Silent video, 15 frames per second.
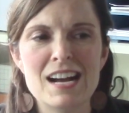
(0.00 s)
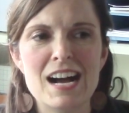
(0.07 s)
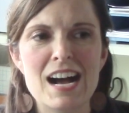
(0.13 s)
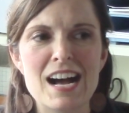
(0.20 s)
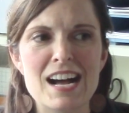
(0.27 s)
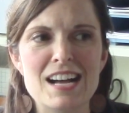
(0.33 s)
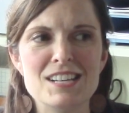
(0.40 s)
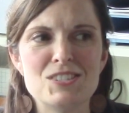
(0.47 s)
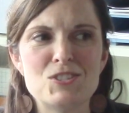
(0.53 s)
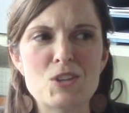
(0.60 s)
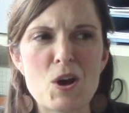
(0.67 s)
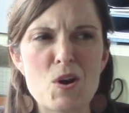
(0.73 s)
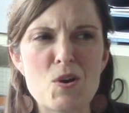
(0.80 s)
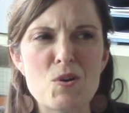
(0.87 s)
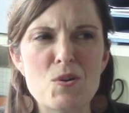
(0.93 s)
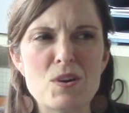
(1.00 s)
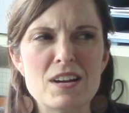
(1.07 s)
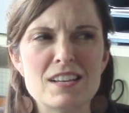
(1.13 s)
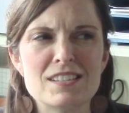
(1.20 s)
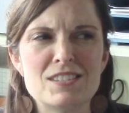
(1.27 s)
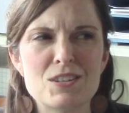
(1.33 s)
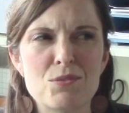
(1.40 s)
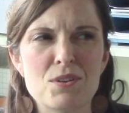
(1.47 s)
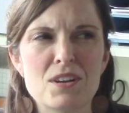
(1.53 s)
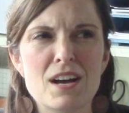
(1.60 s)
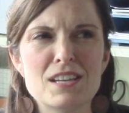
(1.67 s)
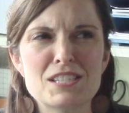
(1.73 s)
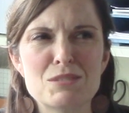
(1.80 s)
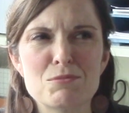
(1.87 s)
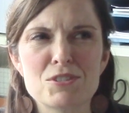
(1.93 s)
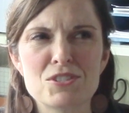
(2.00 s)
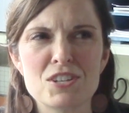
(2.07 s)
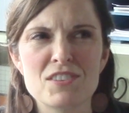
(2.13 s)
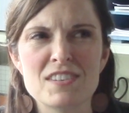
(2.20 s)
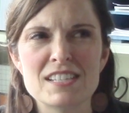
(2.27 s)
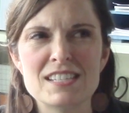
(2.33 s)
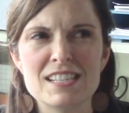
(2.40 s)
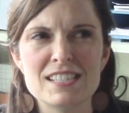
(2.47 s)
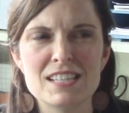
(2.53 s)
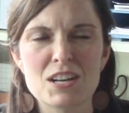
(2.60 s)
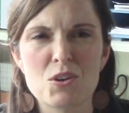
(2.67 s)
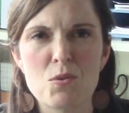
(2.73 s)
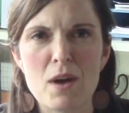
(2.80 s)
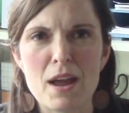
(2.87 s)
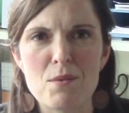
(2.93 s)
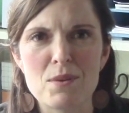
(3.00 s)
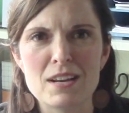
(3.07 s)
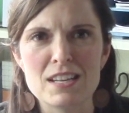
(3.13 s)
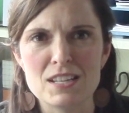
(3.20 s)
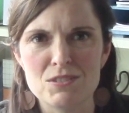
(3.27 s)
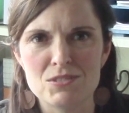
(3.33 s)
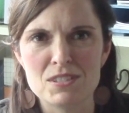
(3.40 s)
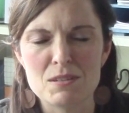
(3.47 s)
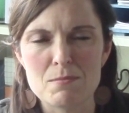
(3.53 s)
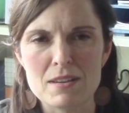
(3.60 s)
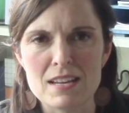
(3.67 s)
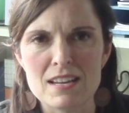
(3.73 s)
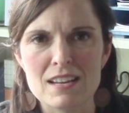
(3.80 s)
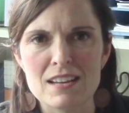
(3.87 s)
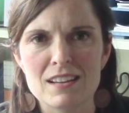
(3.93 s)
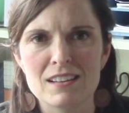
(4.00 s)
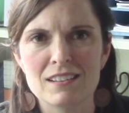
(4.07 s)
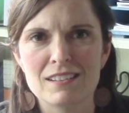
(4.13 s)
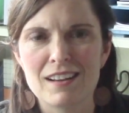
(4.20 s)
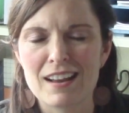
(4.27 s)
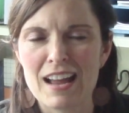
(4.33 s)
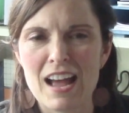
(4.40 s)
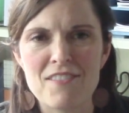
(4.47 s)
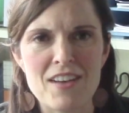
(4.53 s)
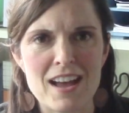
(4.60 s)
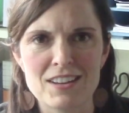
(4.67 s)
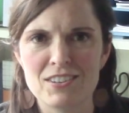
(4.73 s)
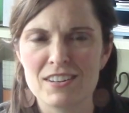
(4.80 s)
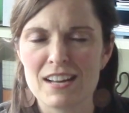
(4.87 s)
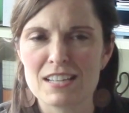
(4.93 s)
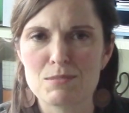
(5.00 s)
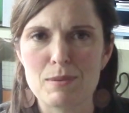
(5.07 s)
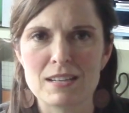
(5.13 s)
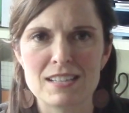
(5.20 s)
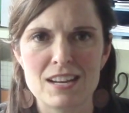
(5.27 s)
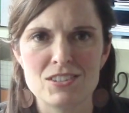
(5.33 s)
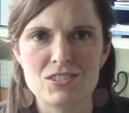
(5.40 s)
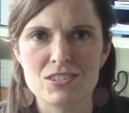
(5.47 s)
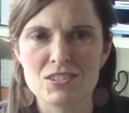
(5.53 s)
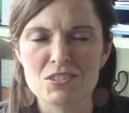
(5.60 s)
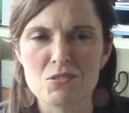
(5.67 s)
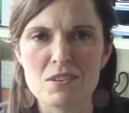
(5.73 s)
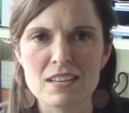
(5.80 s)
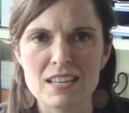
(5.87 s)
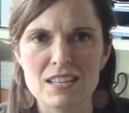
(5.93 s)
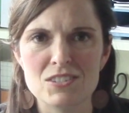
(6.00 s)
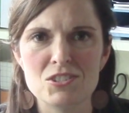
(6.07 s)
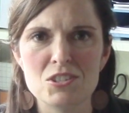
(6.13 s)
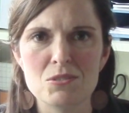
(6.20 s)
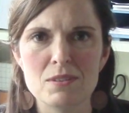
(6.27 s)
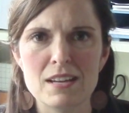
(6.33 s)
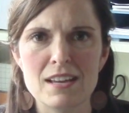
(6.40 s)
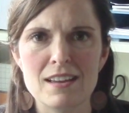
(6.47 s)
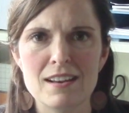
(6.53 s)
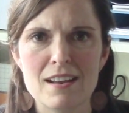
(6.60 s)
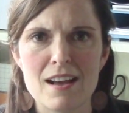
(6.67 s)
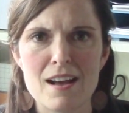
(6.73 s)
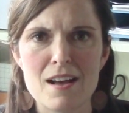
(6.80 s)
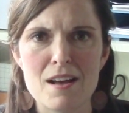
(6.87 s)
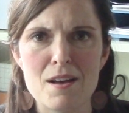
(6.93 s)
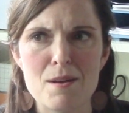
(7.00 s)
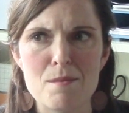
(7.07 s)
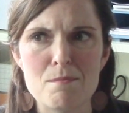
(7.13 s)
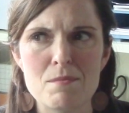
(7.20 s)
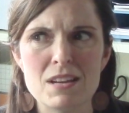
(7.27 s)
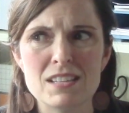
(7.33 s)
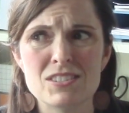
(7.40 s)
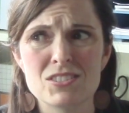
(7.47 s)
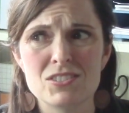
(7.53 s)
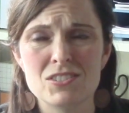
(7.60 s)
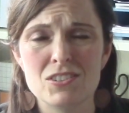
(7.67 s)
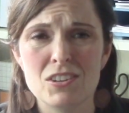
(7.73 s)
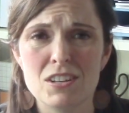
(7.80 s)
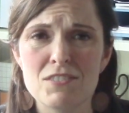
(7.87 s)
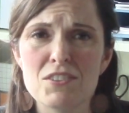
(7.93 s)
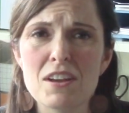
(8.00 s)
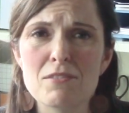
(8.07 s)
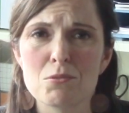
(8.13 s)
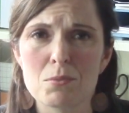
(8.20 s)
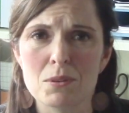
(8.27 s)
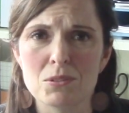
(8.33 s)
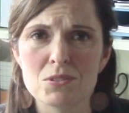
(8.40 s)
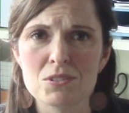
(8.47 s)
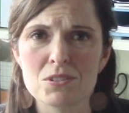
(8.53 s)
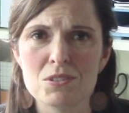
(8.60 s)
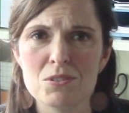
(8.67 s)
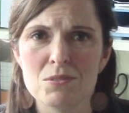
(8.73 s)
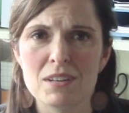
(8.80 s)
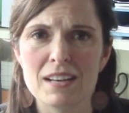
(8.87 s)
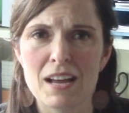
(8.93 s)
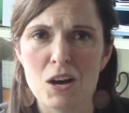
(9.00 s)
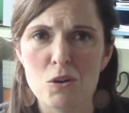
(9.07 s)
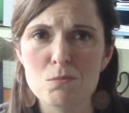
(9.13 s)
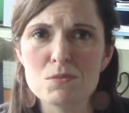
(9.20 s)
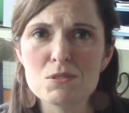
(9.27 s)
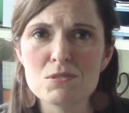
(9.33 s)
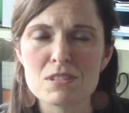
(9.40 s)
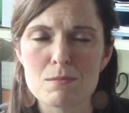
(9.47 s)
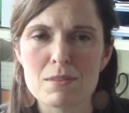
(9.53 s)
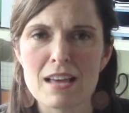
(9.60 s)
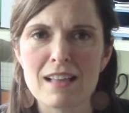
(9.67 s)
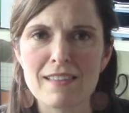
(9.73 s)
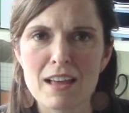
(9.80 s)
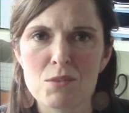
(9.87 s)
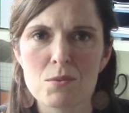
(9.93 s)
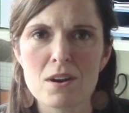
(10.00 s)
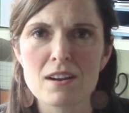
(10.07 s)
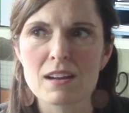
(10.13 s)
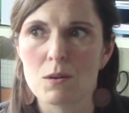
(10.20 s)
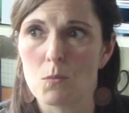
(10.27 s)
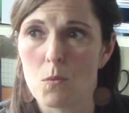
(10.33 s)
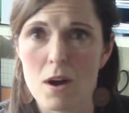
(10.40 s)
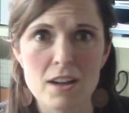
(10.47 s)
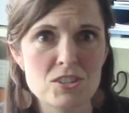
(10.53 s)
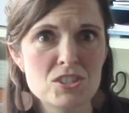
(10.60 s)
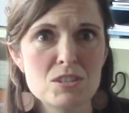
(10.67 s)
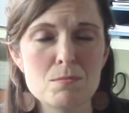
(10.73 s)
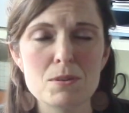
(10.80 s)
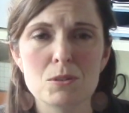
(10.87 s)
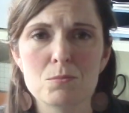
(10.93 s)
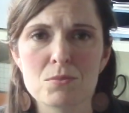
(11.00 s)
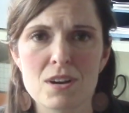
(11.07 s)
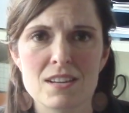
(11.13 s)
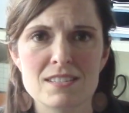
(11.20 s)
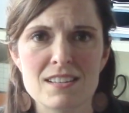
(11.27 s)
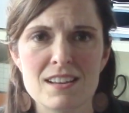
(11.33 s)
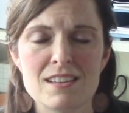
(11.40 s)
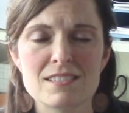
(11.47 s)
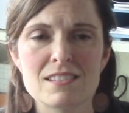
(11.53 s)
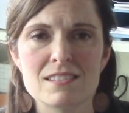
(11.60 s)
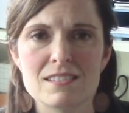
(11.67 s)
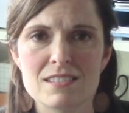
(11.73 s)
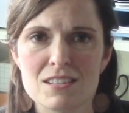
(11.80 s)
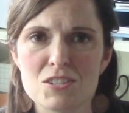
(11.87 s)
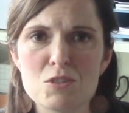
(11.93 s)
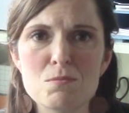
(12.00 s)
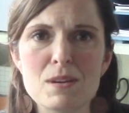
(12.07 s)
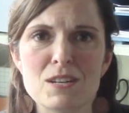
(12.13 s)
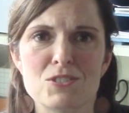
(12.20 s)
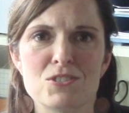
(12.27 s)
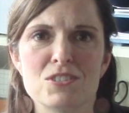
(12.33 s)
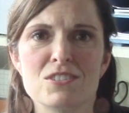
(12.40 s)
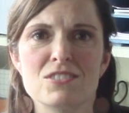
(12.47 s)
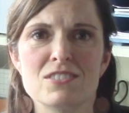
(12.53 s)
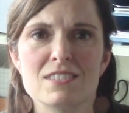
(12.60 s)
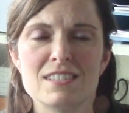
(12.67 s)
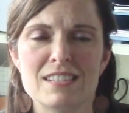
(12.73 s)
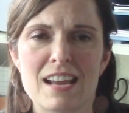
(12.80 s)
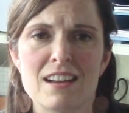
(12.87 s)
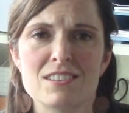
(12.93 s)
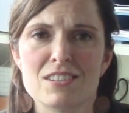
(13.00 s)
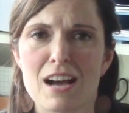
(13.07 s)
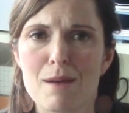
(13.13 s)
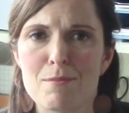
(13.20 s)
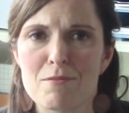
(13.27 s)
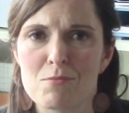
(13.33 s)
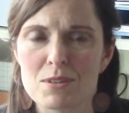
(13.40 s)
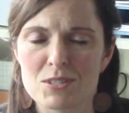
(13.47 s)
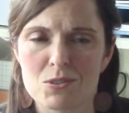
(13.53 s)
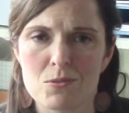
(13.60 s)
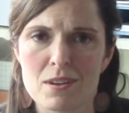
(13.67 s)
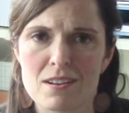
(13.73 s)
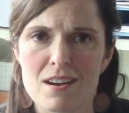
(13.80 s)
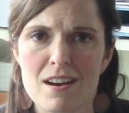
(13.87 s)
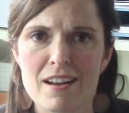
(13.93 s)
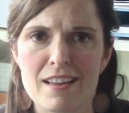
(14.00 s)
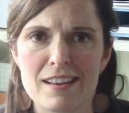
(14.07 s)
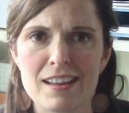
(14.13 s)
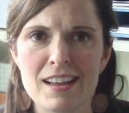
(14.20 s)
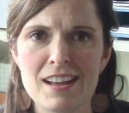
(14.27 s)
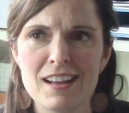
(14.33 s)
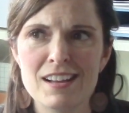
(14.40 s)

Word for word: Uh, so, so the customer service isn't quite what it used to be. Got to have accurate expectations going into it. Um, it's good if you have a realtor who can help do some of that legwork and watch the build process and send you pictures and stay on top of what's going on.